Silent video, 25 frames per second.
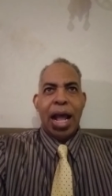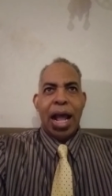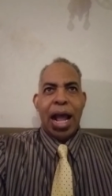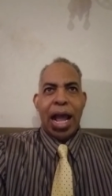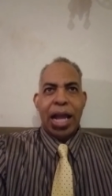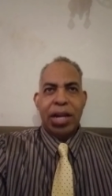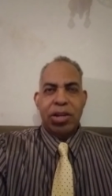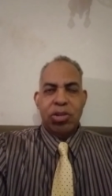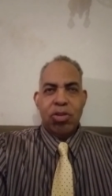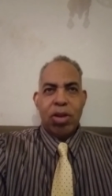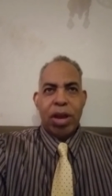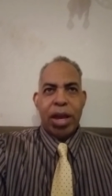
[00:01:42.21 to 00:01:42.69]

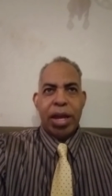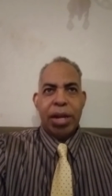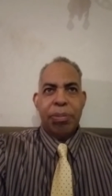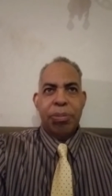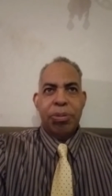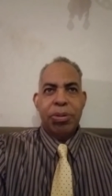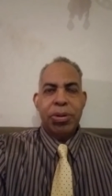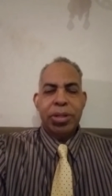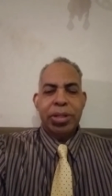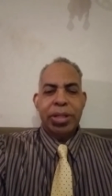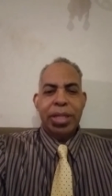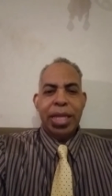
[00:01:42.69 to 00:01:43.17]
I try to
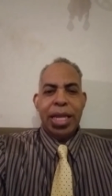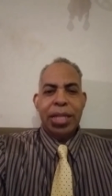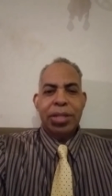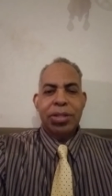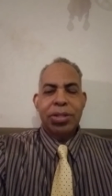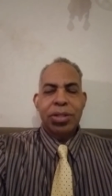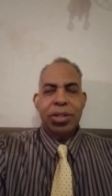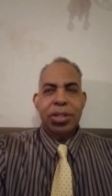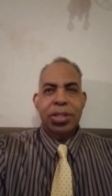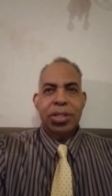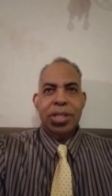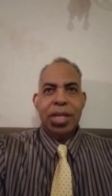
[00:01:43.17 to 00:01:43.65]
put that
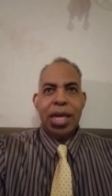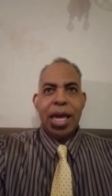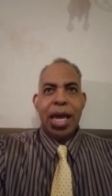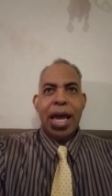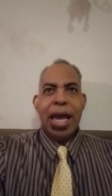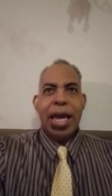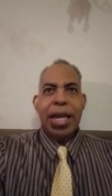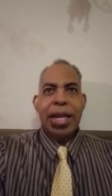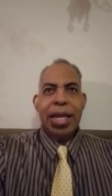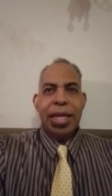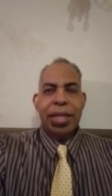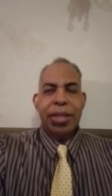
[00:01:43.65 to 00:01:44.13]
to the
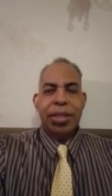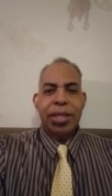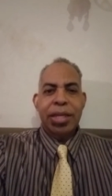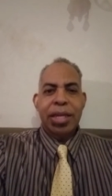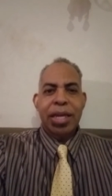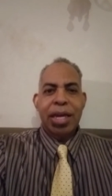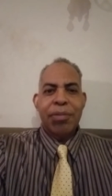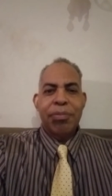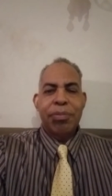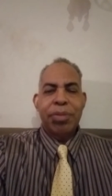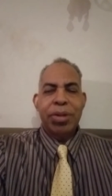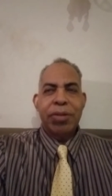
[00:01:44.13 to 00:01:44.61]
side, and I
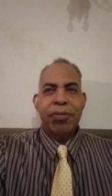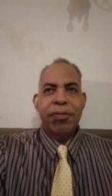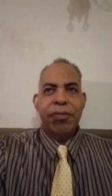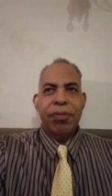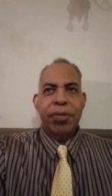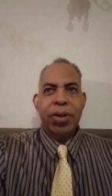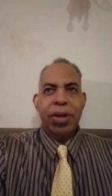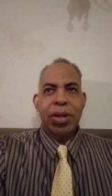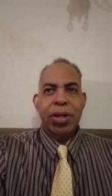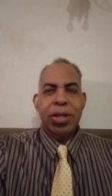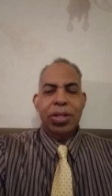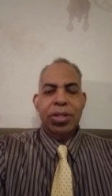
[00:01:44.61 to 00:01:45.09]
think I've been
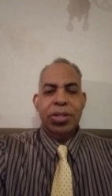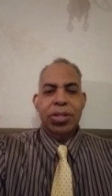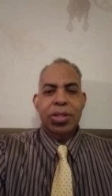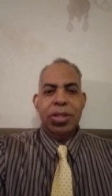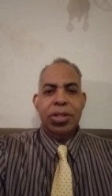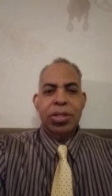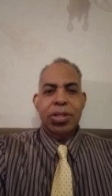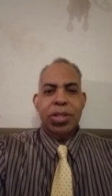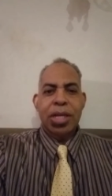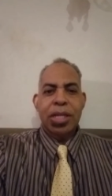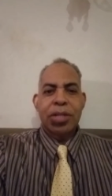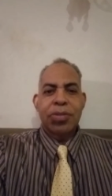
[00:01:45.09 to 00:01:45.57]
fairly
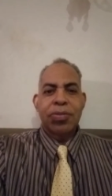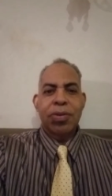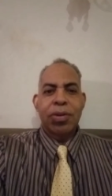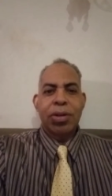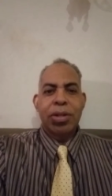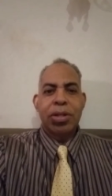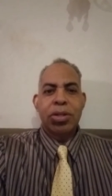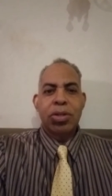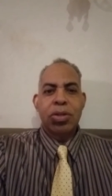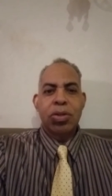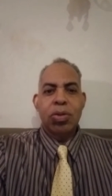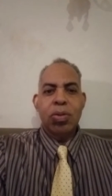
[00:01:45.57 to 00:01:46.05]

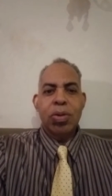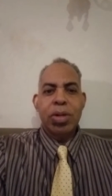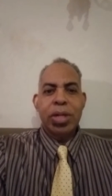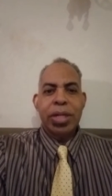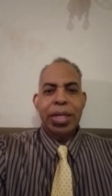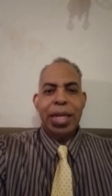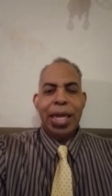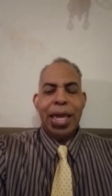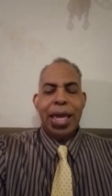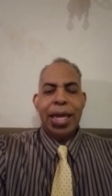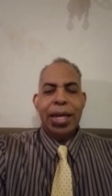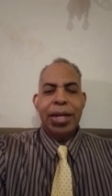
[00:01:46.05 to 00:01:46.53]
successful in
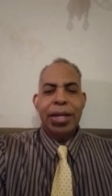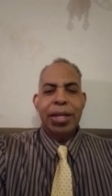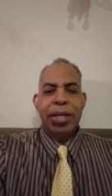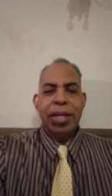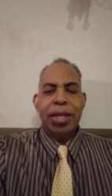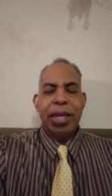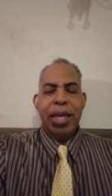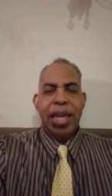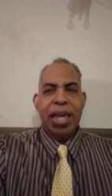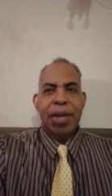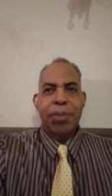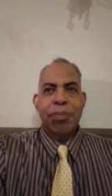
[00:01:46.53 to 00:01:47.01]
doing that
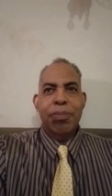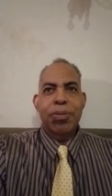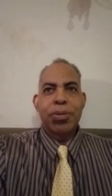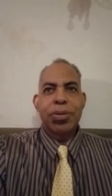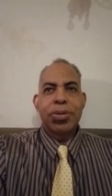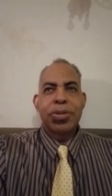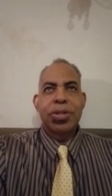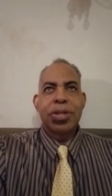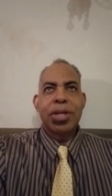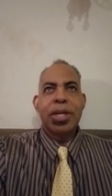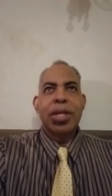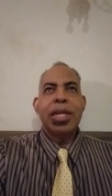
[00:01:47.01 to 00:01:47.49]
and
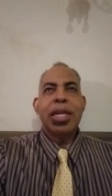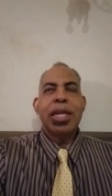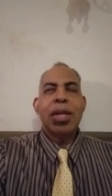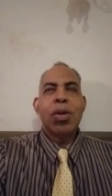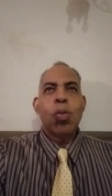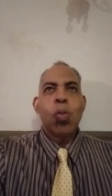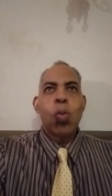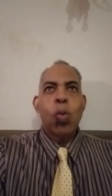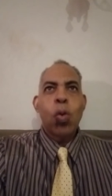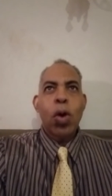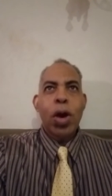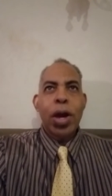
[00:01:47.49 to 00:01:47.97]

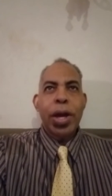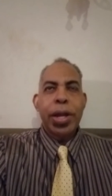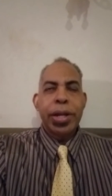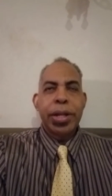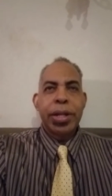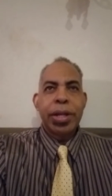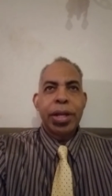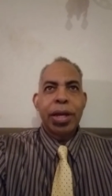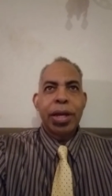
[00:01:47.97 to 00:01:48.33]
presenting what